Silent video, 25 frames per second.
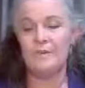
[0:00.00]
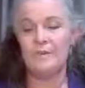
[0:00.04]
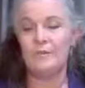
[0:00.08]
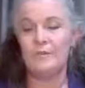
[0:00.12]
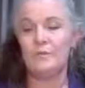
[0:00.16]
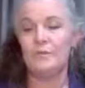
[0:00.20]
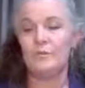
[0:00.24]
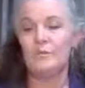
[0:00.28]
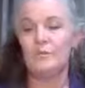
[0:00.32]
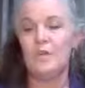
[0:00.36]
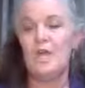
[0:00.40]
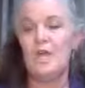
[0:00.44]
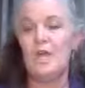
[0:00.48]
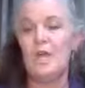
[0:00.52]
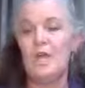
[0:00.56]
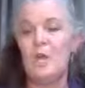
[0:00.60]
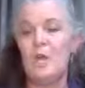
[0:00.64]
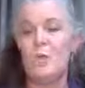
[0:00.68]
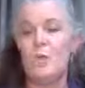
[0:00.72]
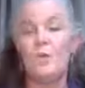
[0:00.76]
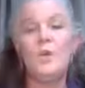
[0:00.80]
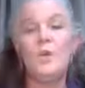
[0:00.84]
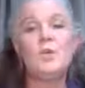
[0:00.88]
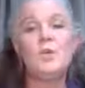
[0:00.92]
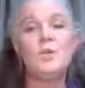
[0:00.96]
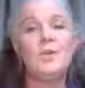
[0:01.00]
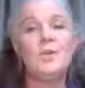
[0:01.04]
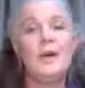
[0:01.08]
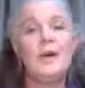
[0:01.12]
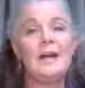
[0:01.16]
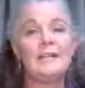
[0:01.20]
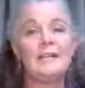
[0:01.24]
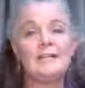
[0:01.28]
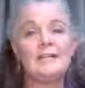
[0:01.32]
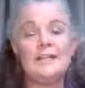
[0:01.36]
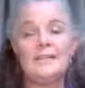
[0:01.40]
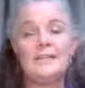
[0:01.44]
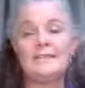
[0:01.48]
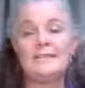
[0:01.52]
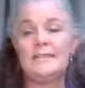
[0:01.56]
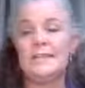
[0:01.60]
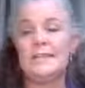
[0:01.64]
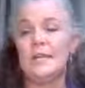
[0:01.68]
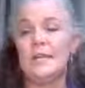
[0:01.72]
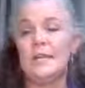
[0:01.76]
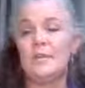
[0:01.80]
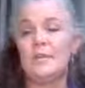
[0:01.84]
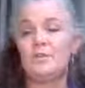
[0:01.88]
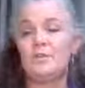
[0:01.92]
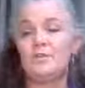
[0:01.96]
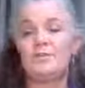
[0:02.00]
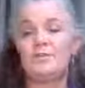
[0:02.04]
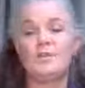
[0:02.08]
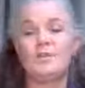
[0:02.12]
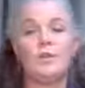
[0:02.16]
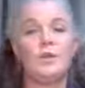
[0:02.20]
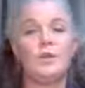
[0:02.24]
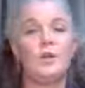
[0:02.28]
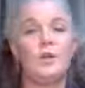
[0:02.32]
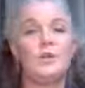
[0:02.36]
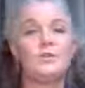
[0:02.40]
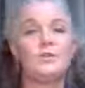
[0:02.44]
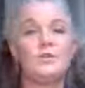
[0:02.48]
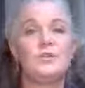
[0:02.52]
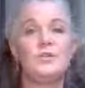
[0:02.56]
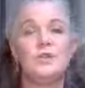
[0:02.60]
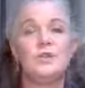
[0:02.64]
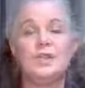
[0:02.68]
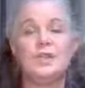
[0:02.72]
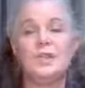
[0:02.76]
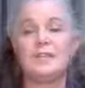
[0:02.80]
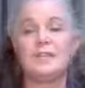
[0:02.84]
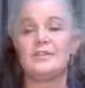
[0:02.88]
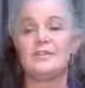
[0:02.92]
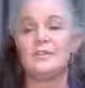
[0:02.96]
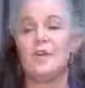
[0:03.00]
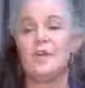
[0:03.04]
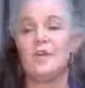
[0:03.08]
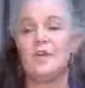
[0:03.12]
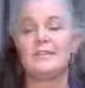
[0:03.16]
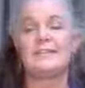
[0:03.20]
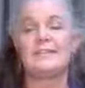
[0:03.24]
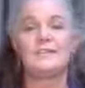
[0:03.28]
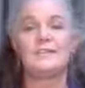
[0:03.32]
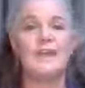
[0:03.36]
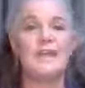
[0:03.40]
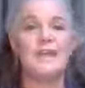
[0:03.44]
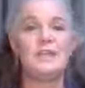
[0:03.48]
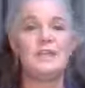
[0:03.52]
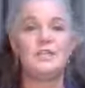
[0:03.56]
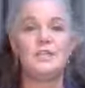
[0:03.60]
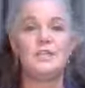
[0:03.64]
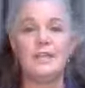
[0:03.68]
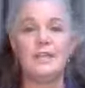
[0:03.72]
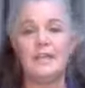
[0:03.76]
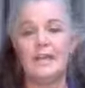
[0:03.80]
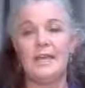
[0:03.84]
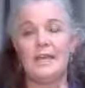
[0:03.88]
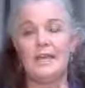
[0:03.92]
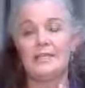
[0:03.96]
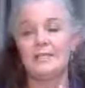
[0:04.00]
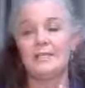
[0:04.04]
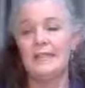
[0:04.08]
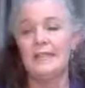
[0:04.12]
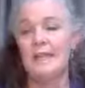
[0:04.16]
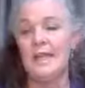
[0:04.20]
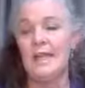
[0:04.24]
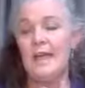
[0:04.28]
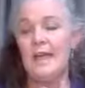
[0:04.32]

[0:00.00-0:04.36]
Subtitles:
So when you are cleansing it, do things like saging it,